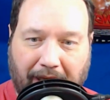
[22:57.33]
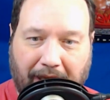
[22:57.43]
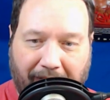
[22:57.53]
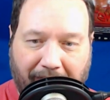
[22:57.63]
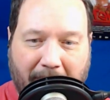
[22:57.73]

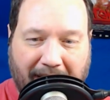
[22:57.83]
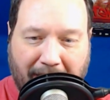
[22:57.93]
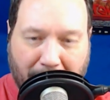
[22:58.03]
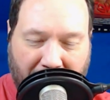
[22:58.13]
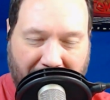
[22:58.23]
of
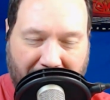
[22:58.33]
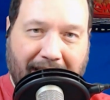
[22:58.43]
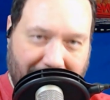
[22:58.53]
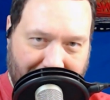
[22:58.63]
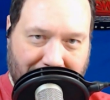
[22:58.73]
making money
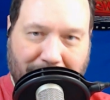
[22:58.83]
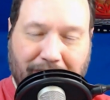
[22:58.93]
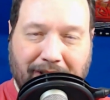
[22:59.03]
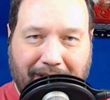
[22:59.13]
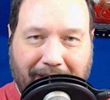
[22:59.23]
at this.
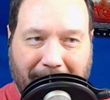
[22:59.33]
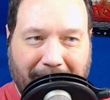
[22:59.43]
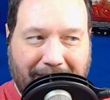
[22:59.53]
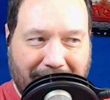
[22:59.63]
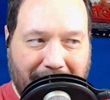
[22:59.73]

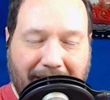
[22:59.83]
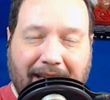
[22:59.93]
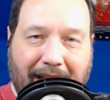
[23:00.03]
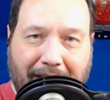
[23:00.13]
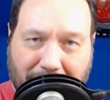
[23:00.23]
It is a thing
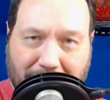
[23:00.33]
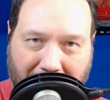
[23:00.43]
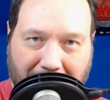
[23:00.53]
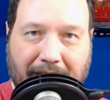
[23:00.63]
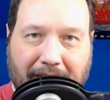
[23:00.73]
that I
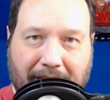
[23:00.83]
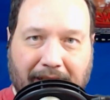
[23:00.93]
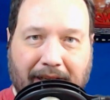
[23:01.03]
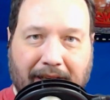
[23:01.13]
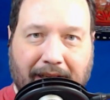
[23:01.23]
enjoy,
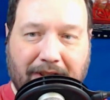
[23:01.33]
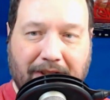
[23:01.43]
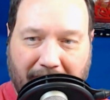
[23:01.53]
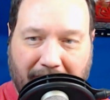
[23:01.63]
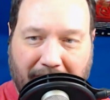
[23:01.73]
so I
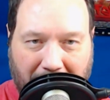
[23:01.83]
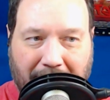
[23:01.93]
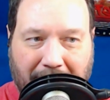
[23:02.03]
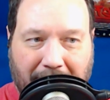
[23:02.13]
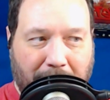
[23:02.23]
keep doing it,
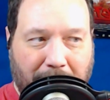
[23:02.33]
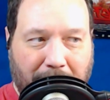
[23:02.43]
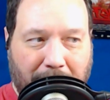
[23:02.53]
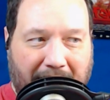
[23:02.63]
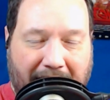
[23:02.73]

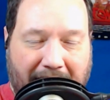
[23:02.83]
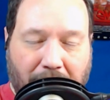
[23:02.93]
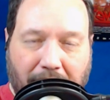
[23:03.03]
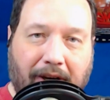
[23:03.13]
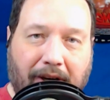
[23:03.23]
but I no
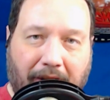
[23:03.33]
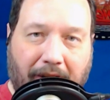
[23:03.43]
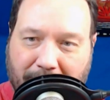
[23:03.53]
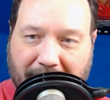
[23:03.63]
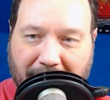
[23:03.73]
longer
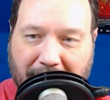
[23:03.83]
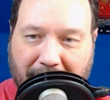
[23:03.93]
expect it to